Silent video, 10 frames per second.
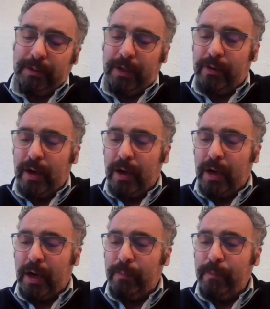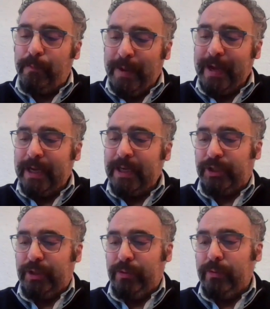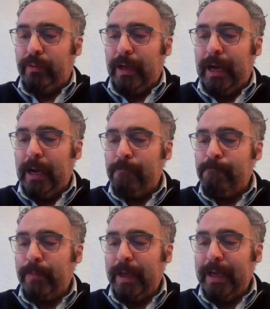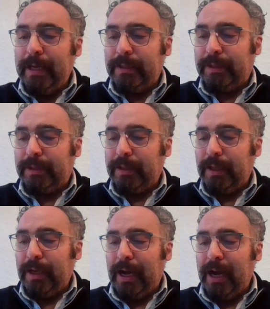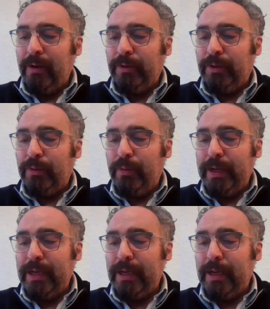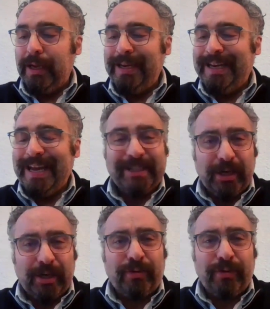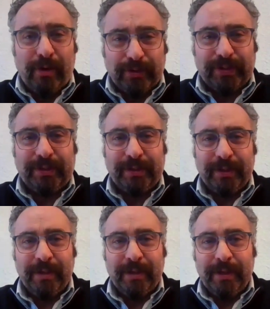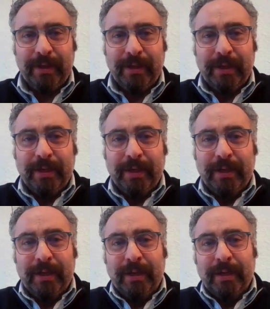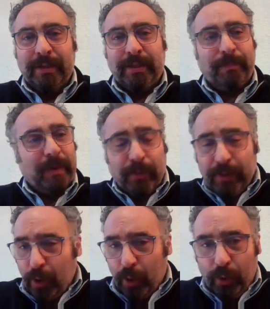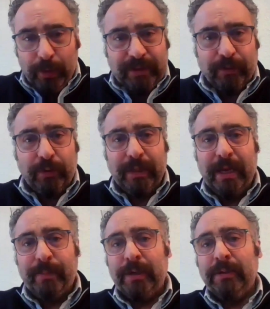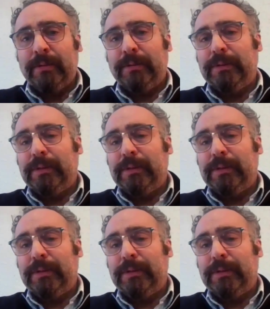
you know, our big issue is how do we get across to people that always vote Labour,